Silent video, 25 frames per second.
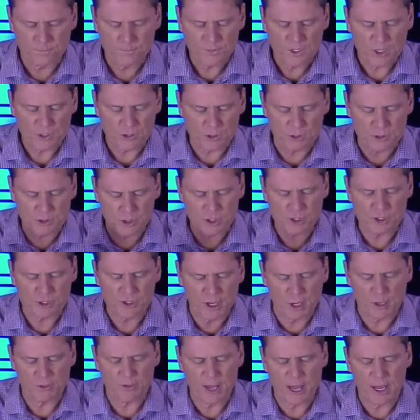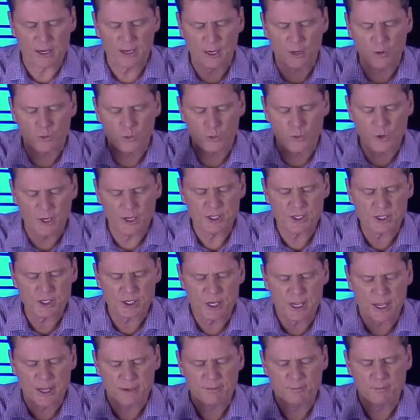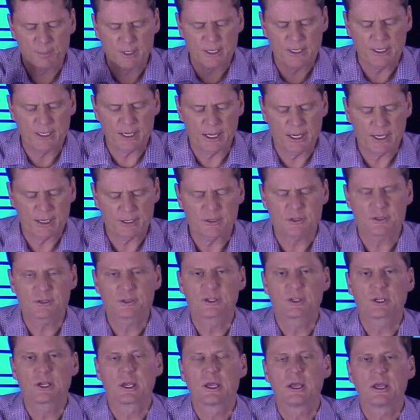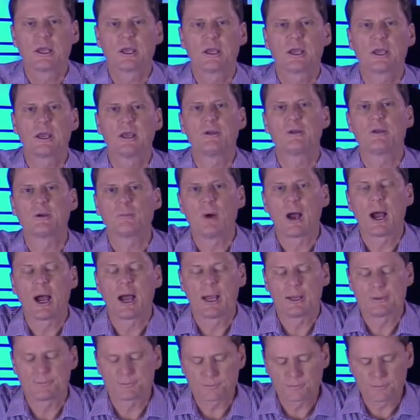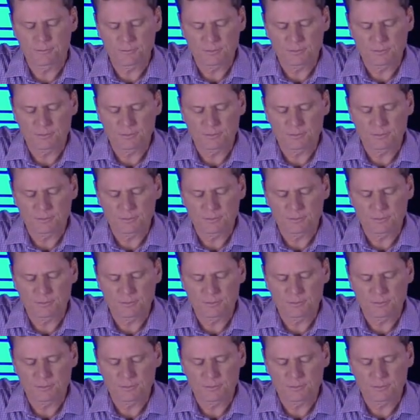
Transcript: So just know that a reset begins in your mind.